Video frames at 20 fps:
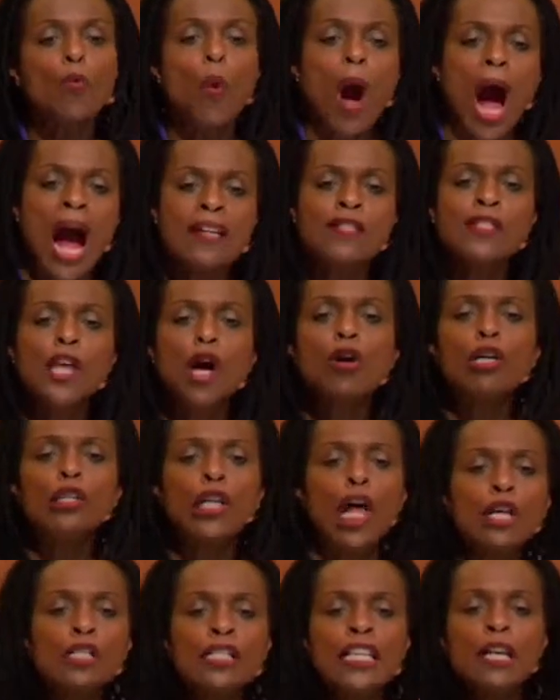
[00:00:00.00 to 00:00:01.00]
Walk so
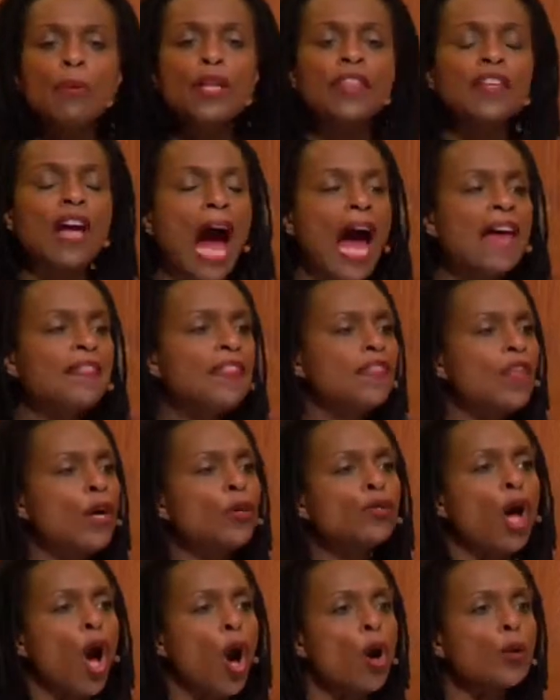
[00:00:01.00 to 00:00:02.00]
closely with God that
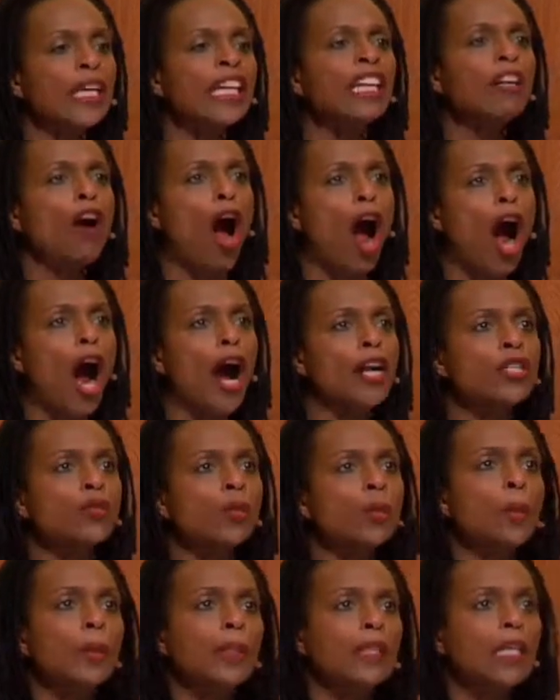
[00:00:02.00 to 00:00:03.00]
those hokey
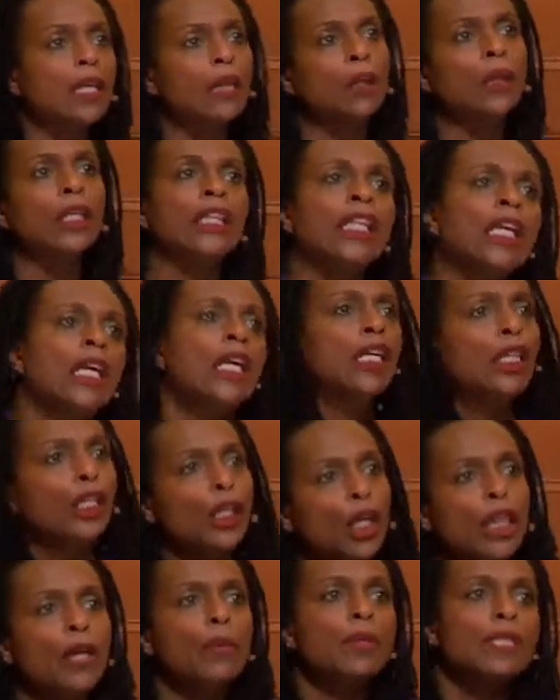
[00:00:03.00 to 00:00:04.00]
cards when we were little and,
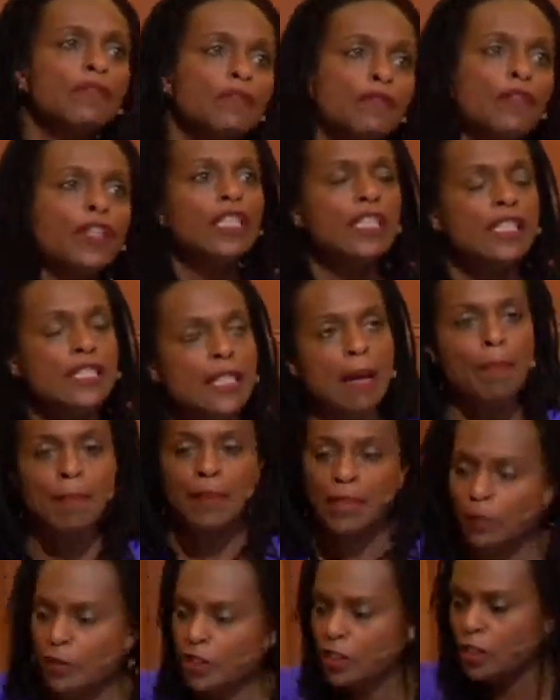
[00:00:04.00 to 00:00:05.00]
you know, there was a
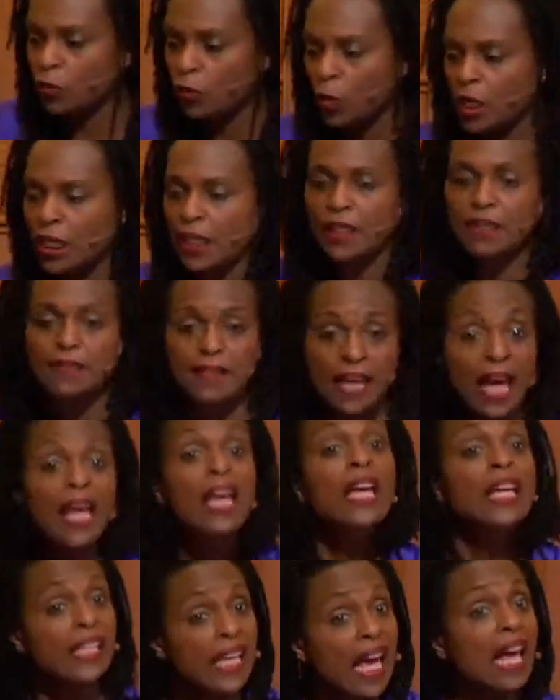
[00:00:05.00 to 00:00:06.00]
footstep and it was just one in the sand.
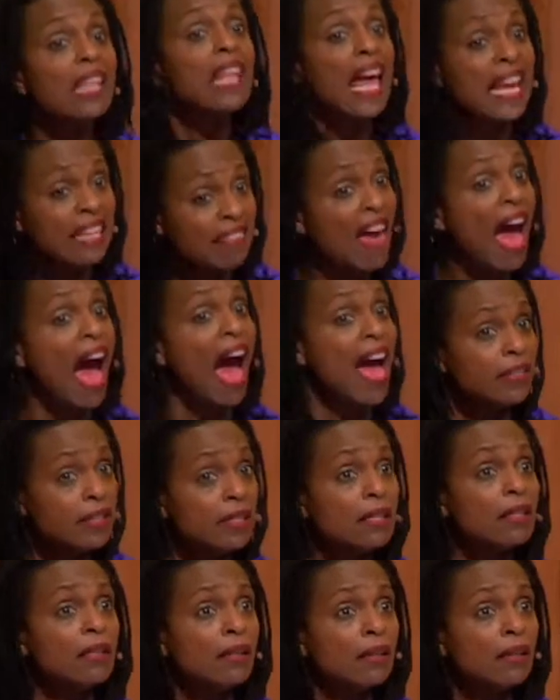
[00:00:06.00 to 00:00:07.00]
Yeah, like
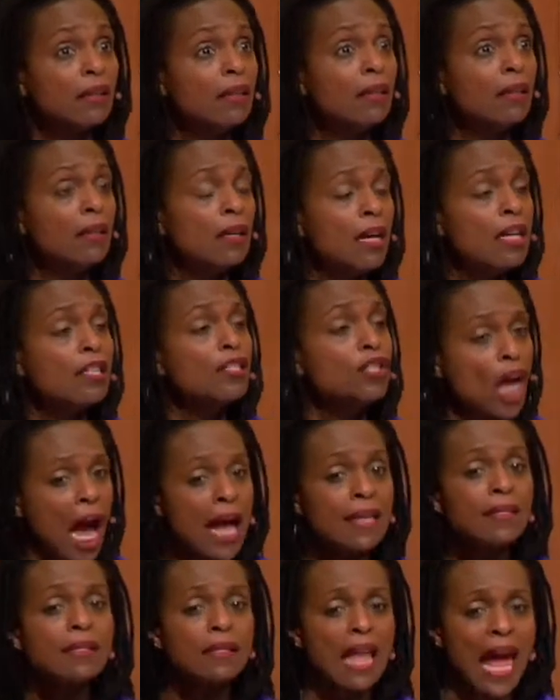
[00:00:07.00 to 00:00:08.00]
that.
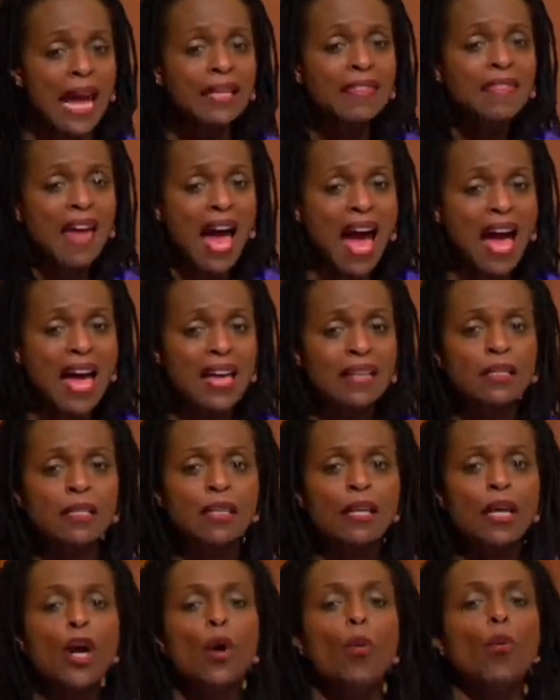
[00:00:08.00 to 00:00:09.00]
Just like that.
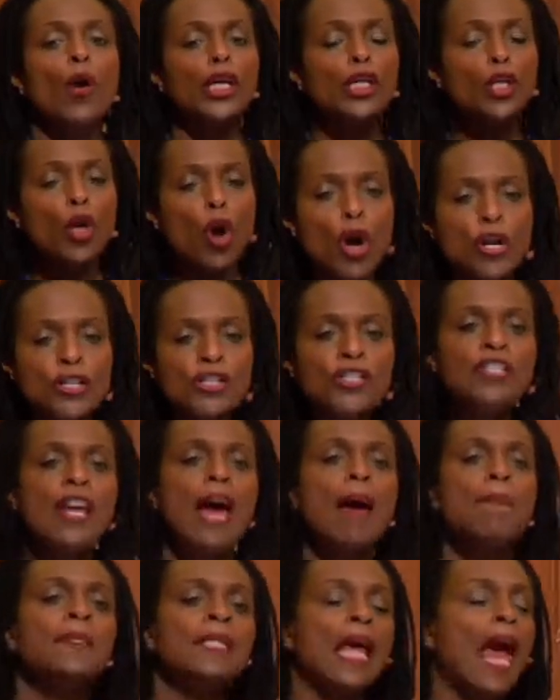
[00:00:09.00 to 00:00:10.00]
Where your
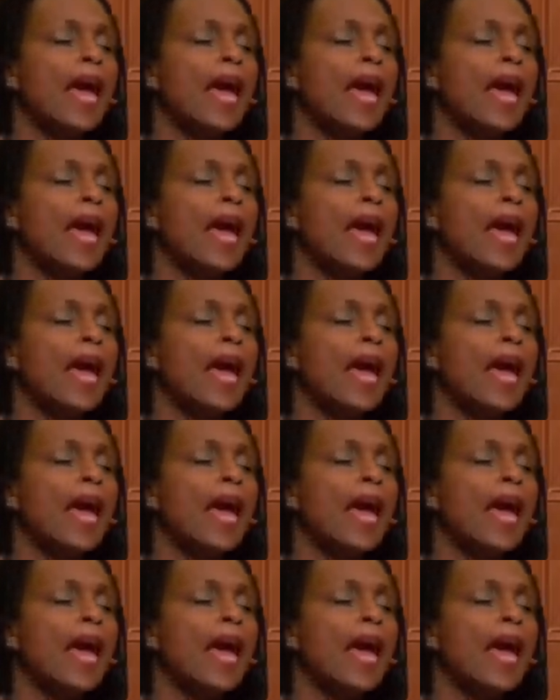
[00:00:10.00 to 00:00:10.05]
steps